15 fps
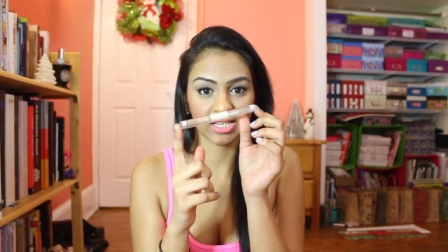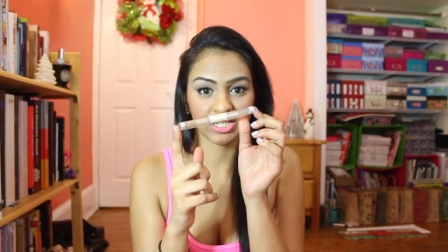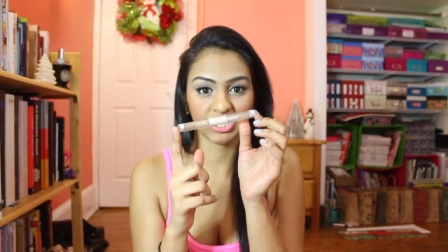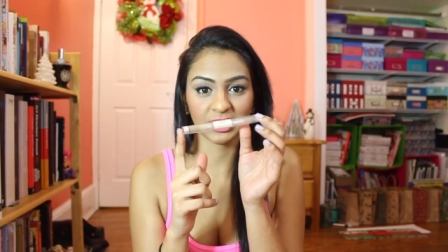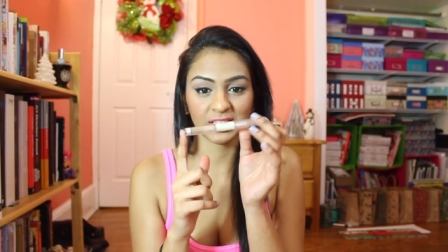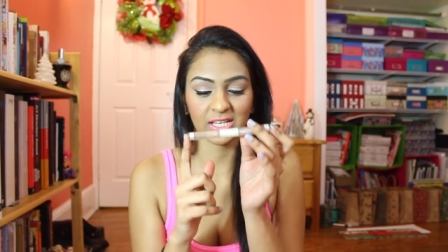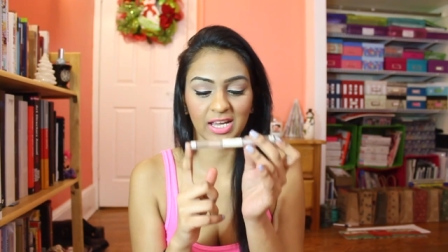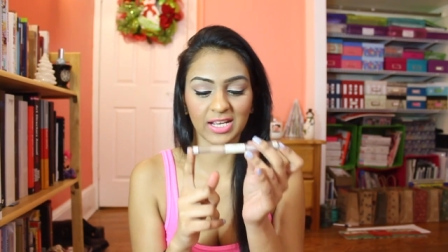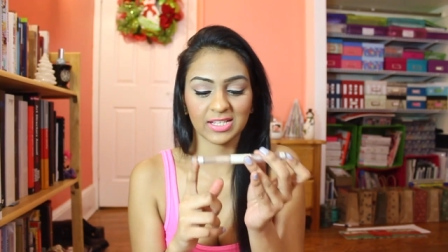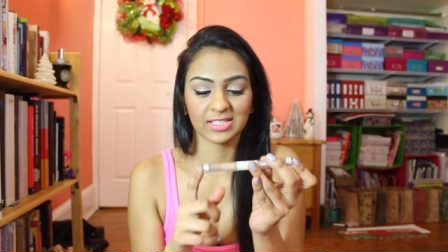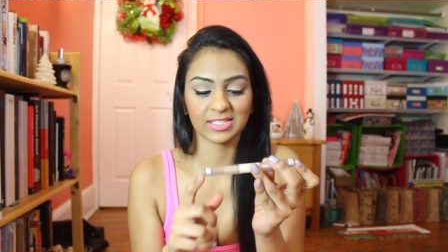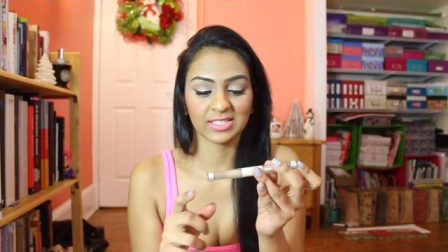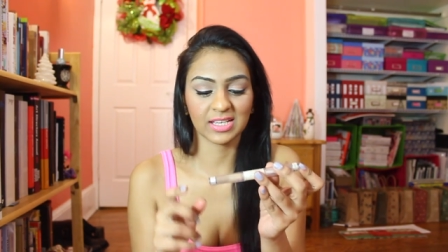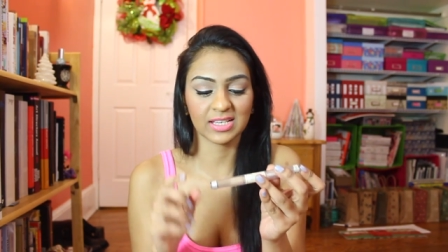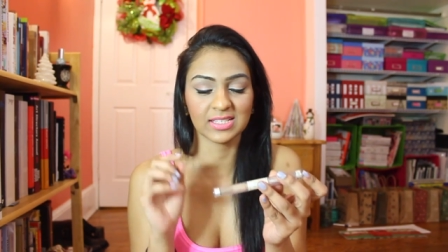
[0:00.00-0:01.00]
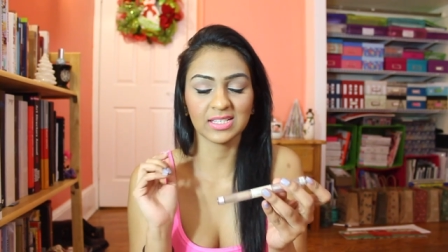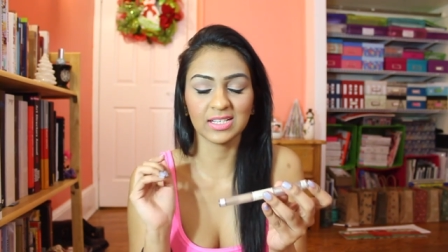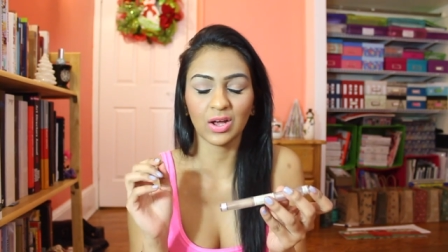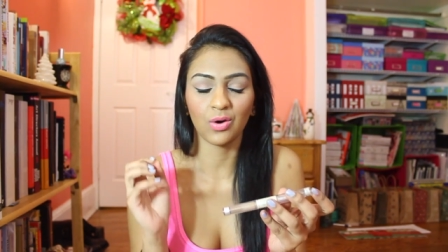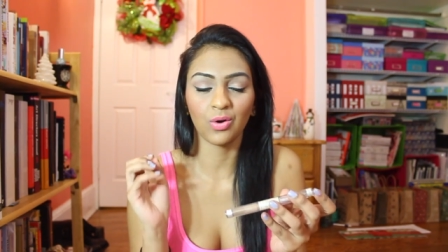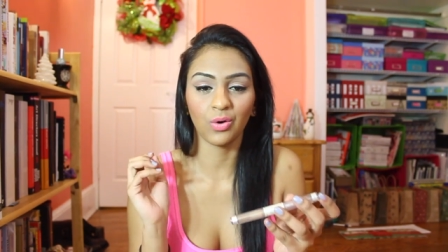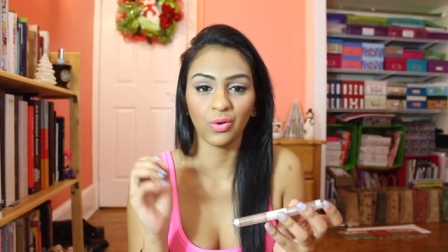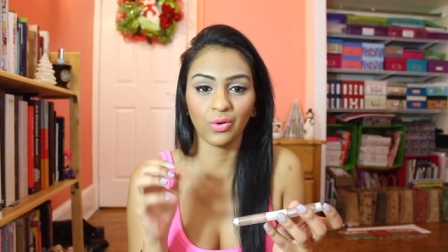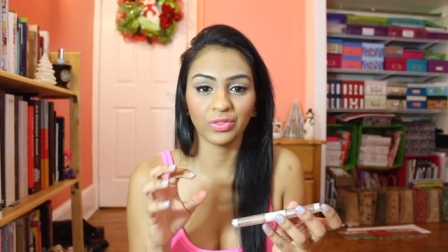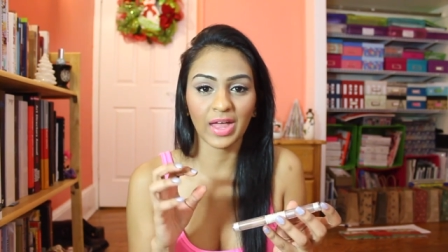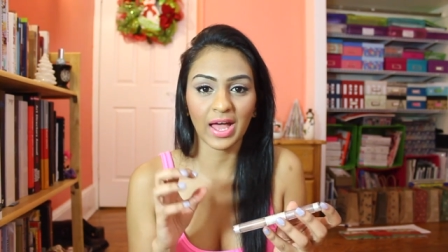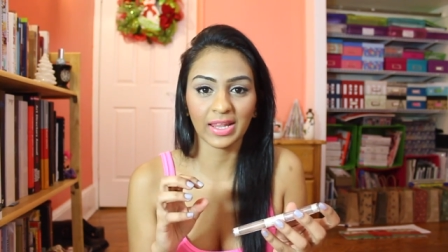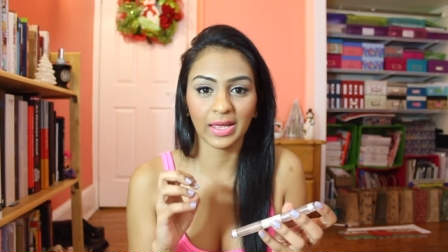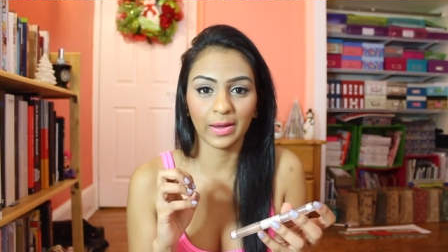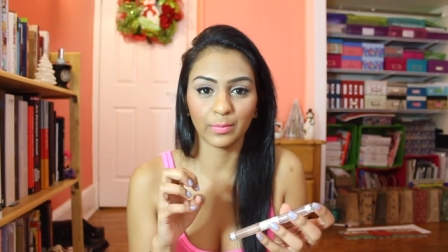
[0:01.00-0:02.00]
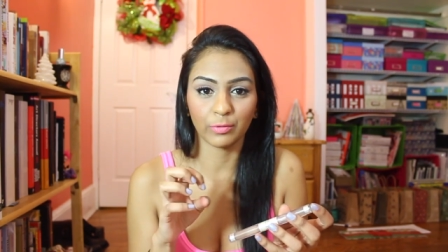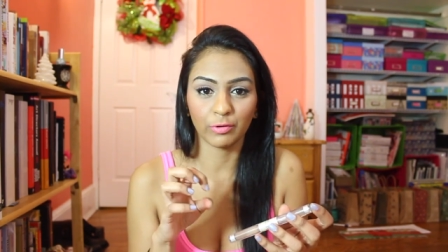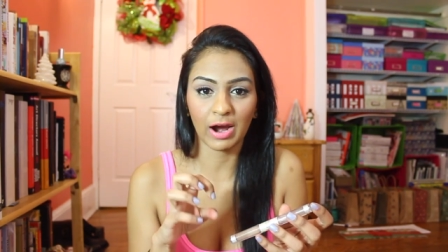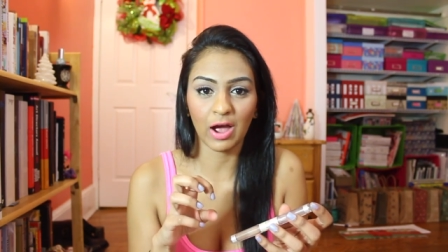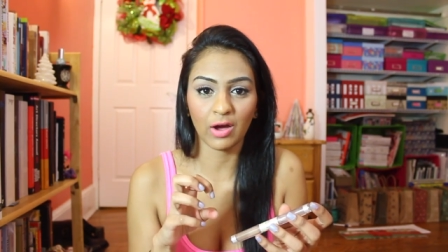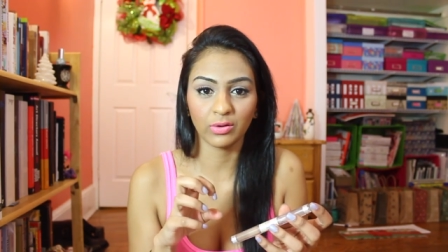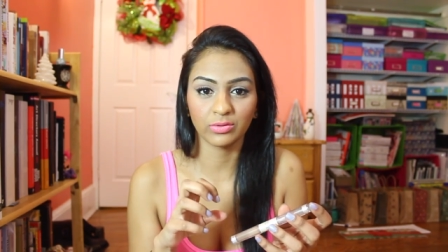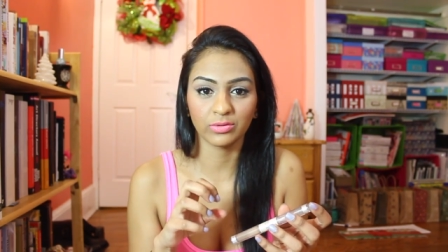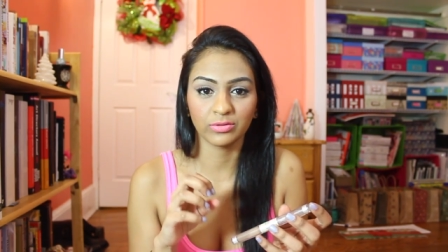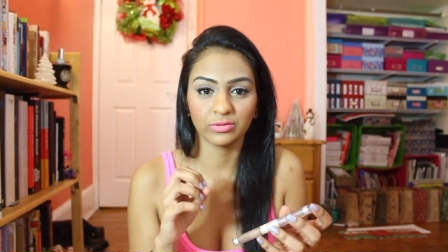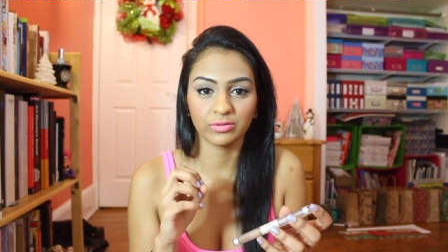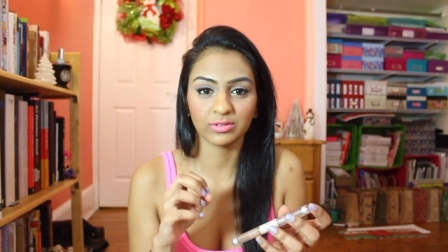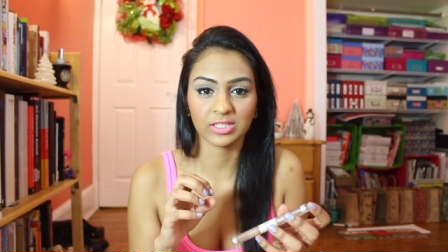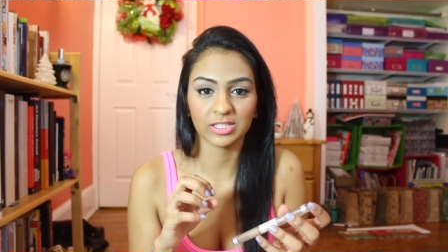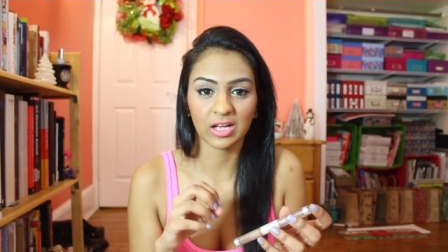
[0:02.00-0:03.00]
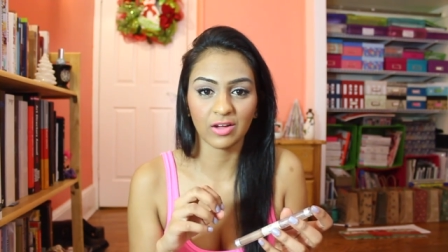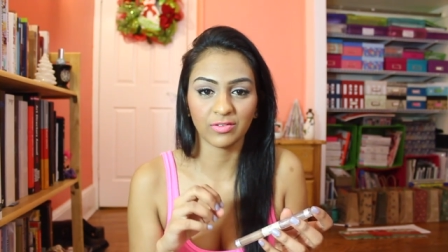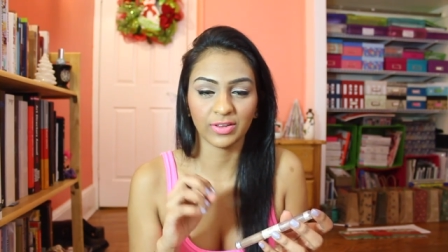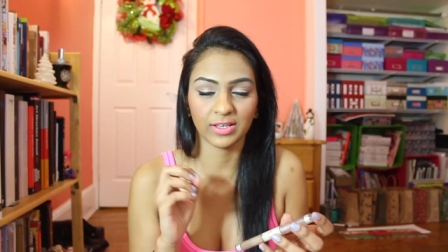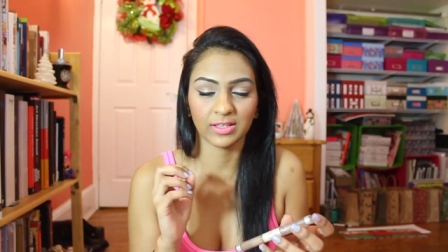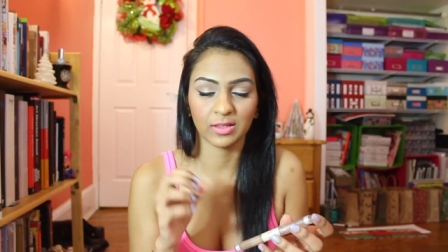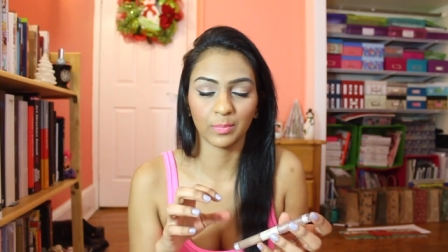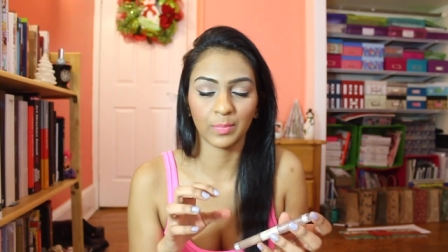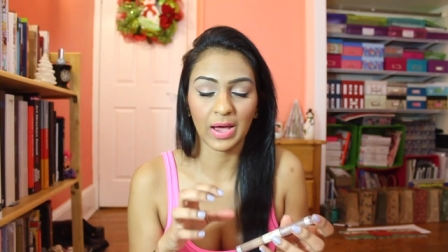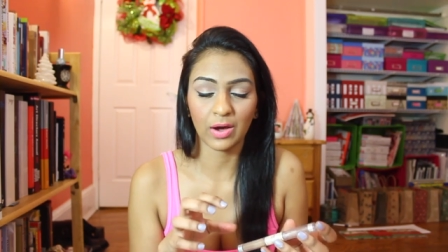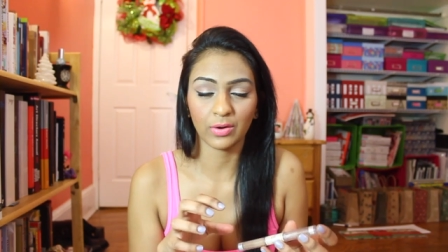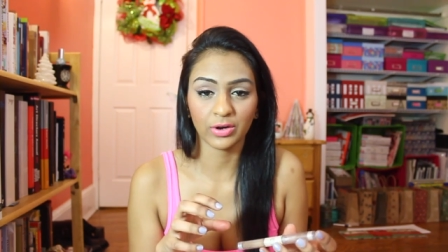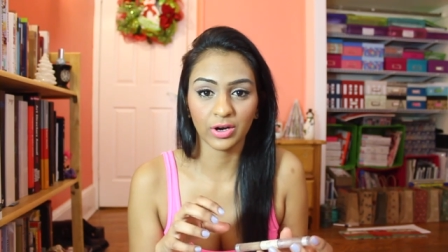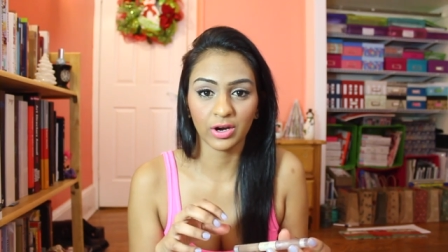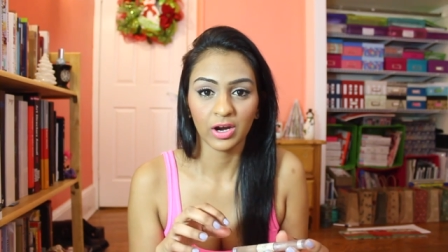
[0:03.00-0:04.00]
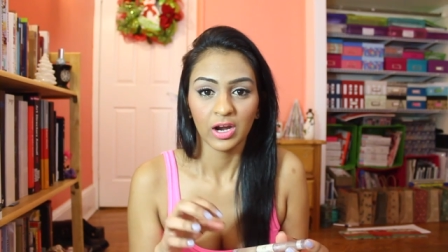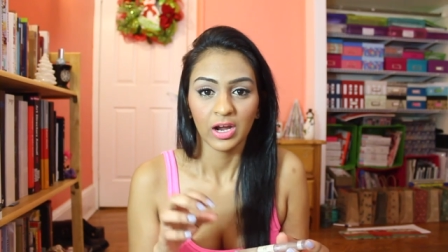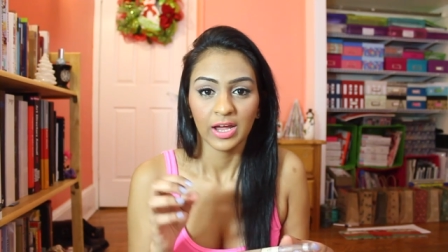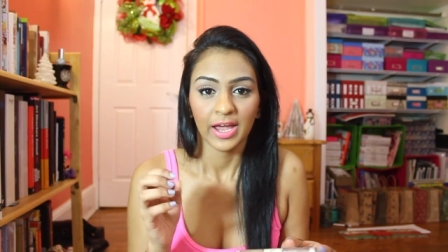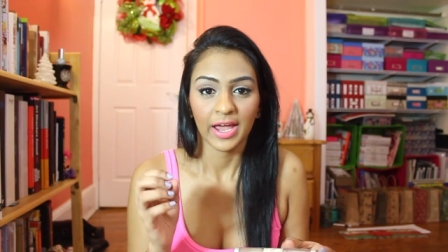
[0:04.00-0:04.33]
It just, it doesn't hold that like brown stuff, like the powder.